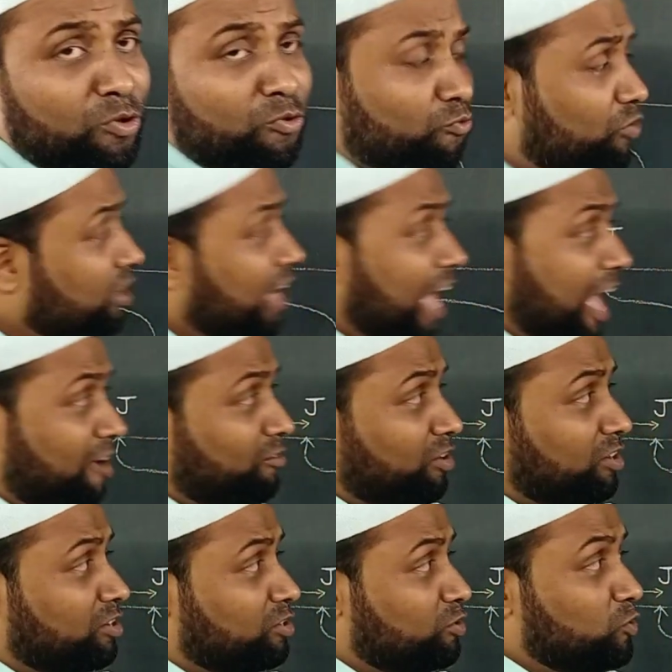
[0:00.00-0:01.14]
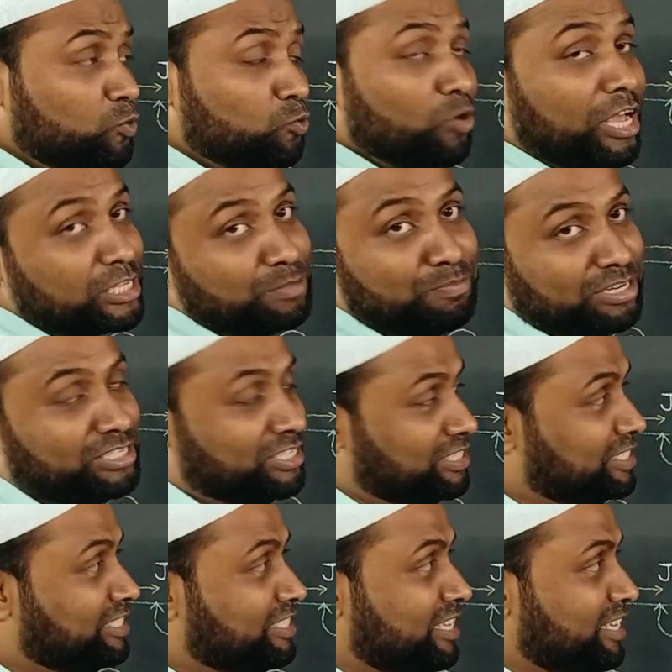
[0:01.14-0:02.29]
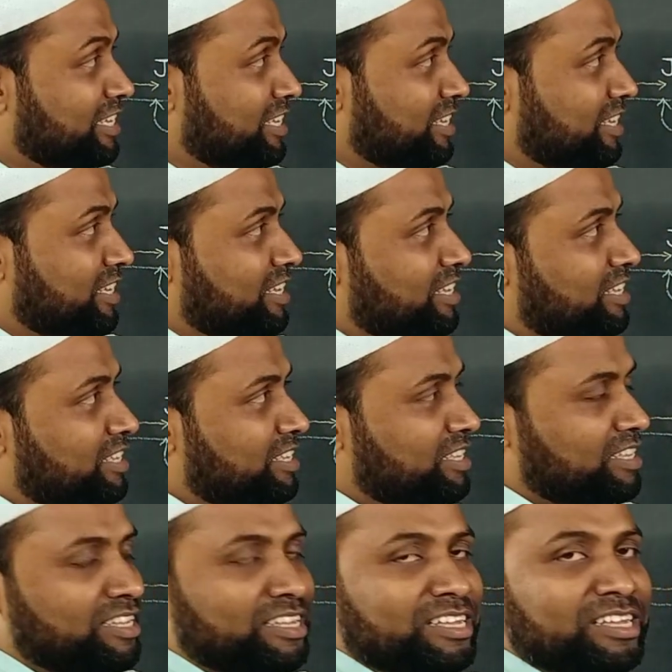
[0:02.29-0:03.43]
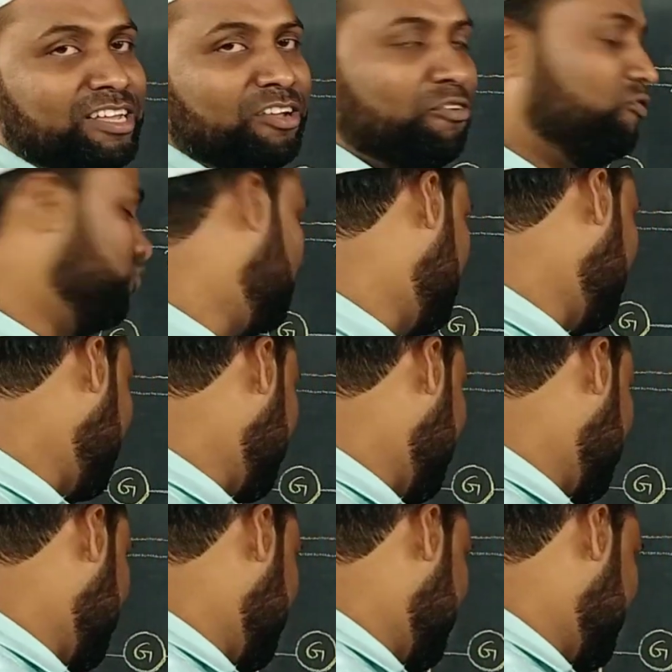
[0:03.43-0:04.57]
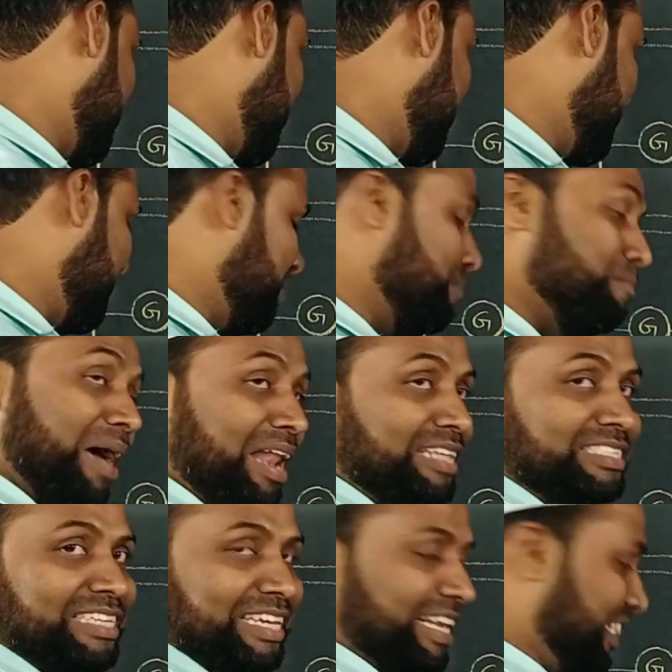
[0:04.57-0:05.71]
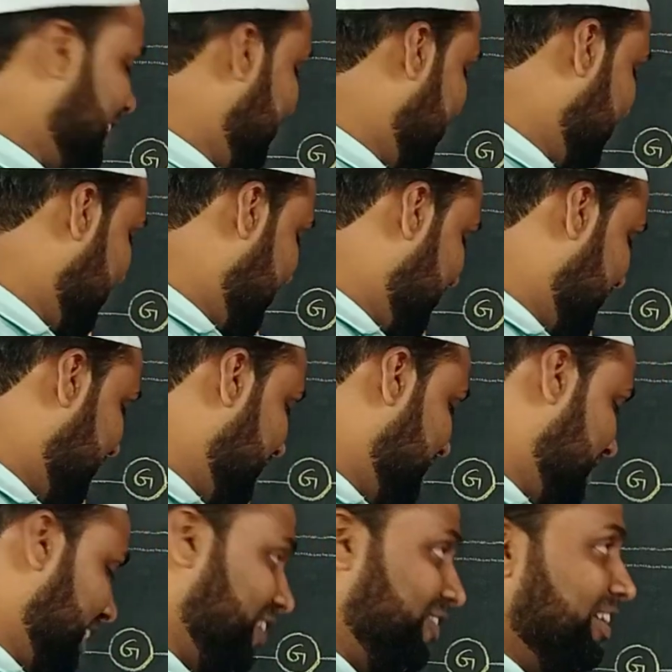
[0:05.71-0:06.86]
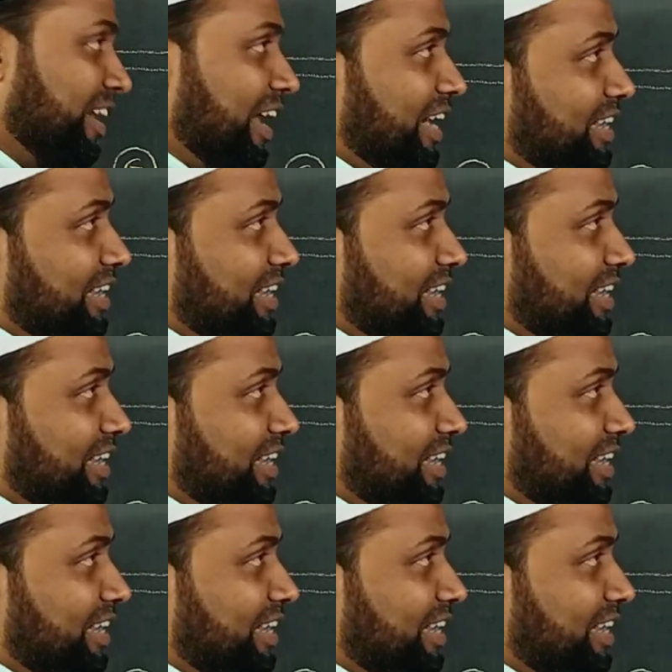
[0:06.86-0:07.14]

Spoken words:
we have two expressions for balancing length. This L1